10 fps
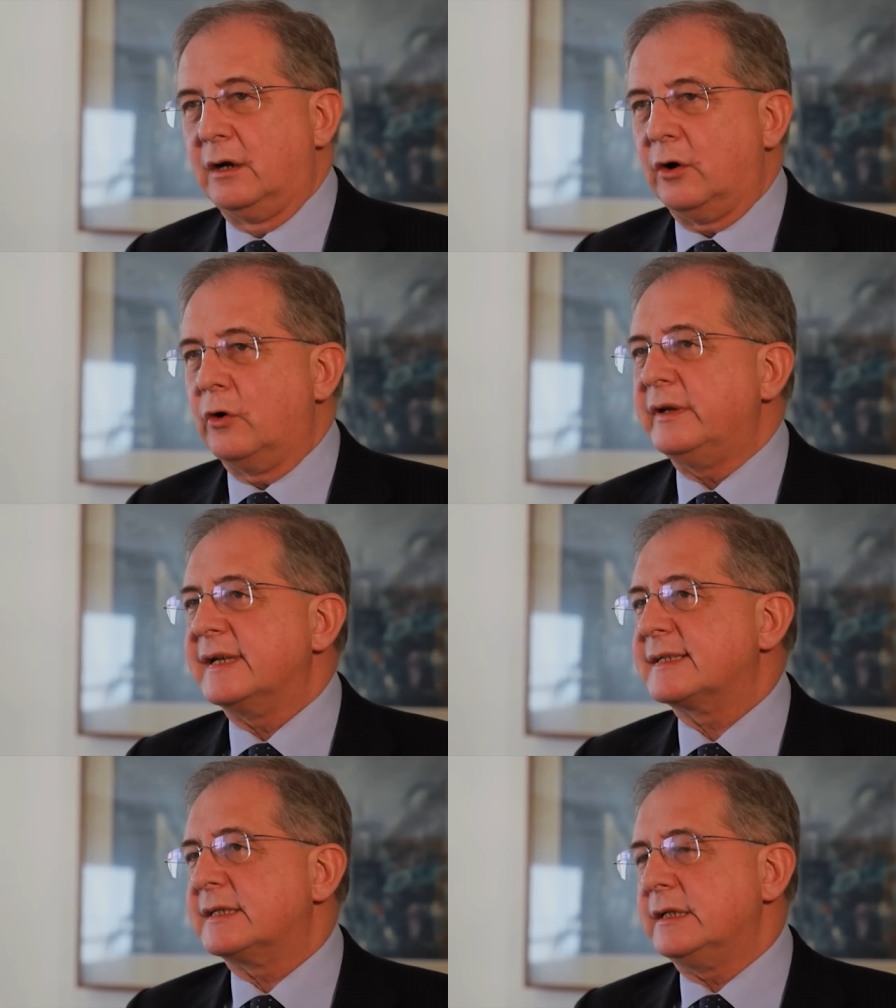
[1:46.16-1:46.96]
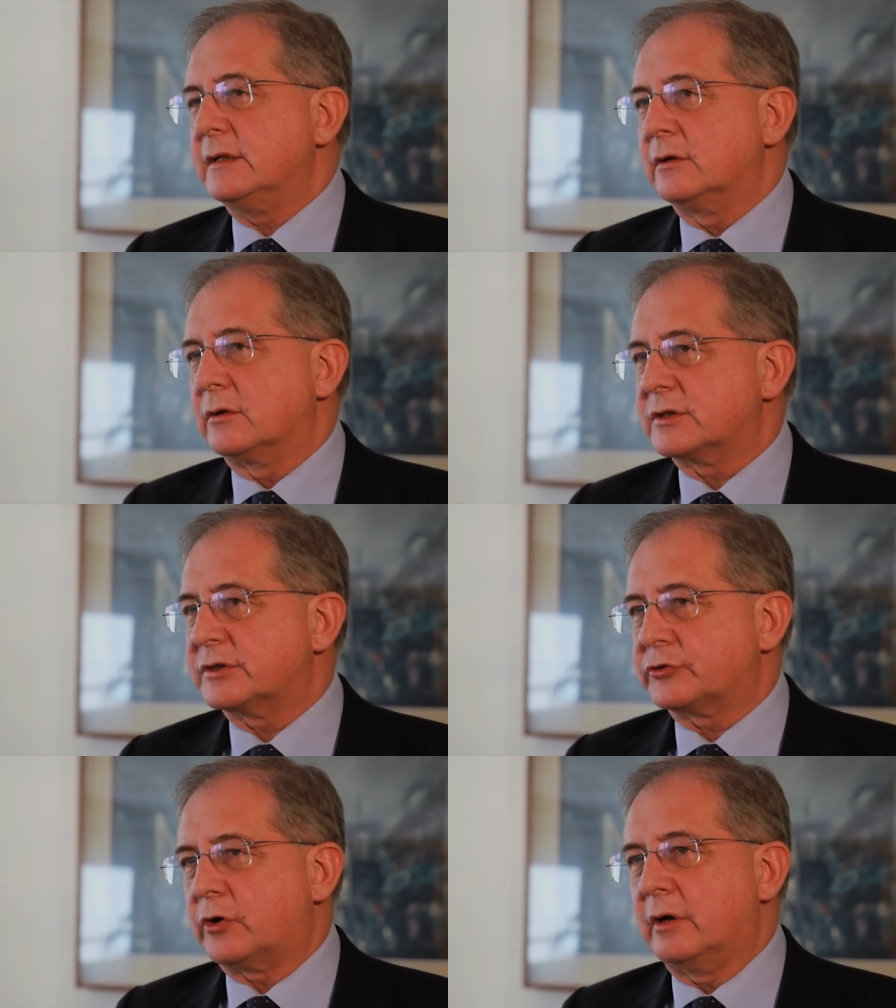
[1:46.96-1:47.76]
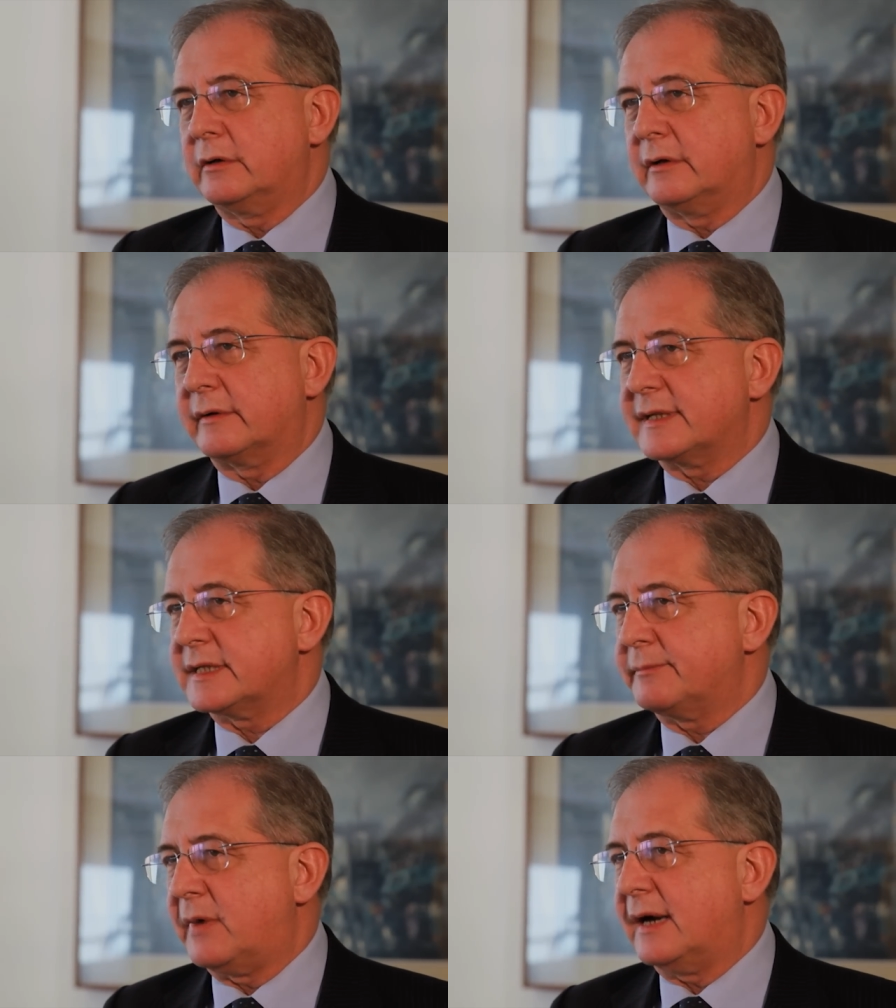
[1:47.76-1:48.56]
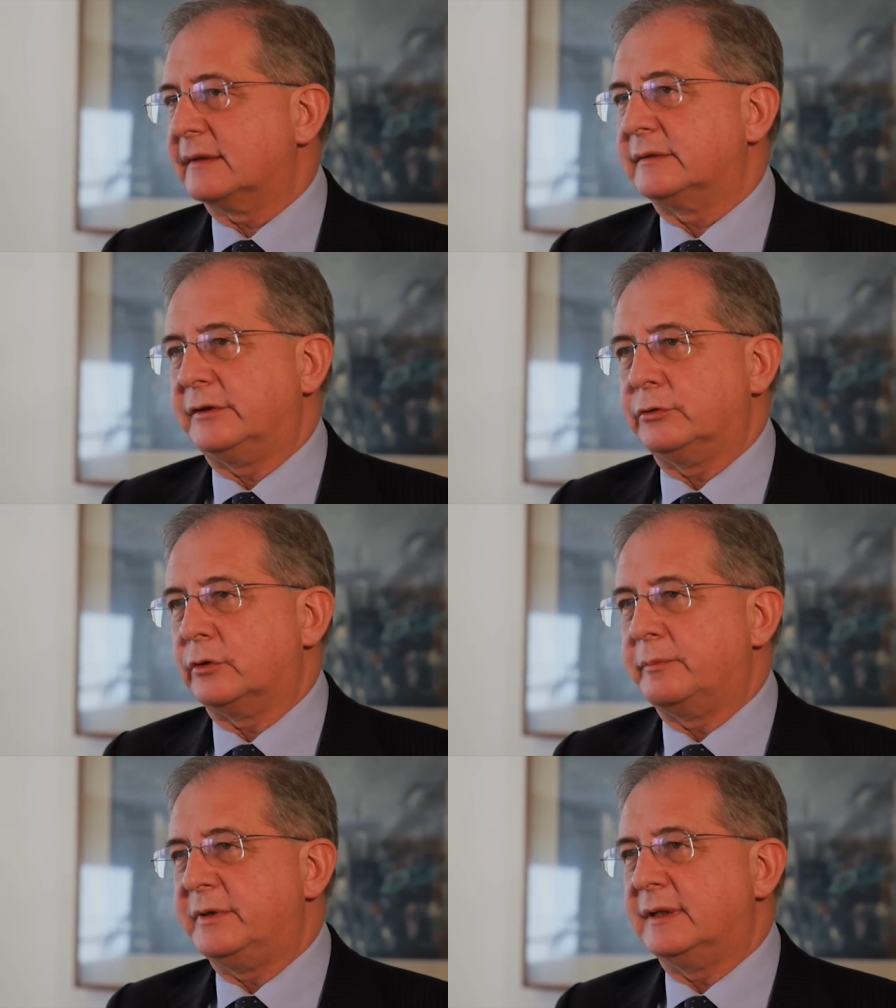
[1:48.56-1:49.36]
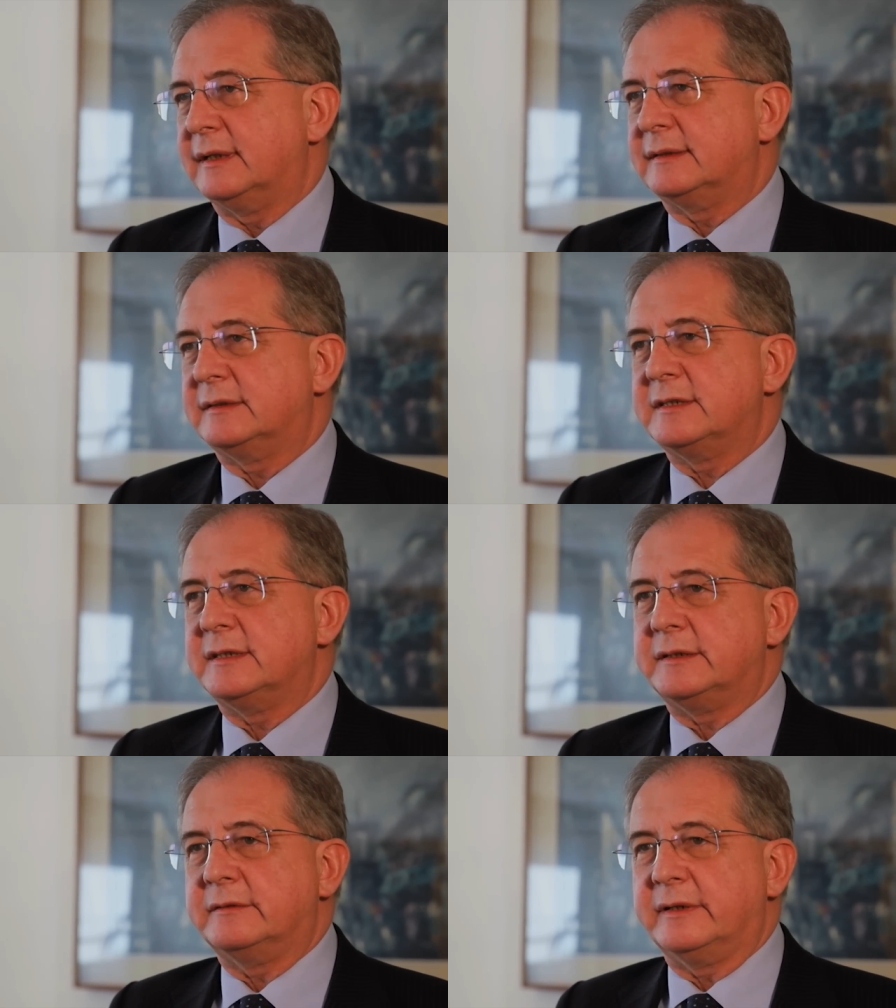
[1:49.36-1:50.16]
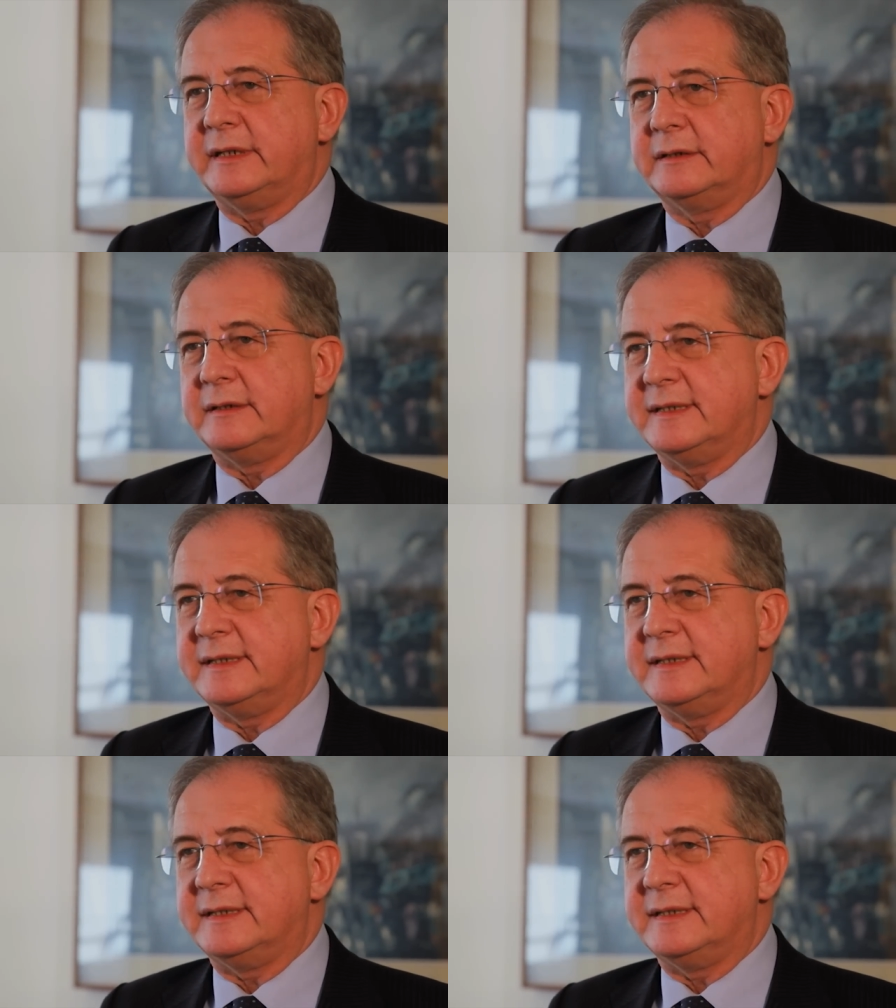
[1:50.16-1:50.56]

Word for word: Only a single, stronger and smart European electricity grid